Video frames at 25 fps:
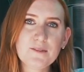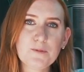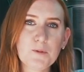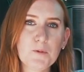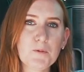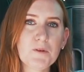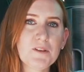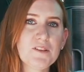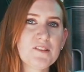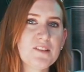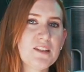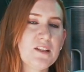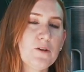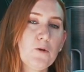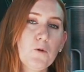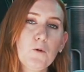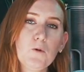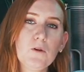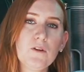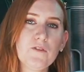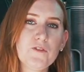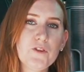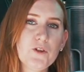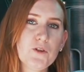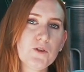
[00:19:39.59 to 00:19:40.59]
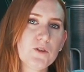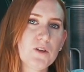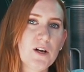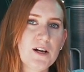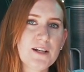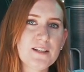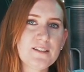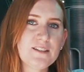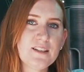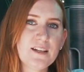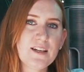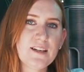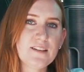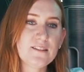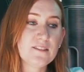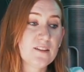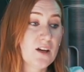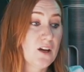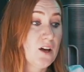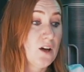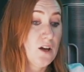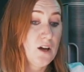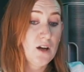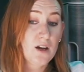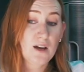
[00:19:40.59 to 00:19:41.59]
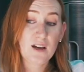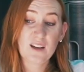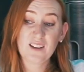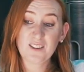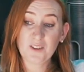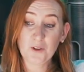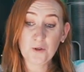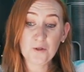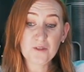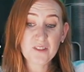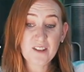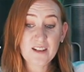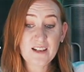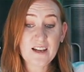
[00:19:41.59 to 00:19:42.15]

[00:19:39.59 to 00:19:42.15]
We want to see all of your ideas. Also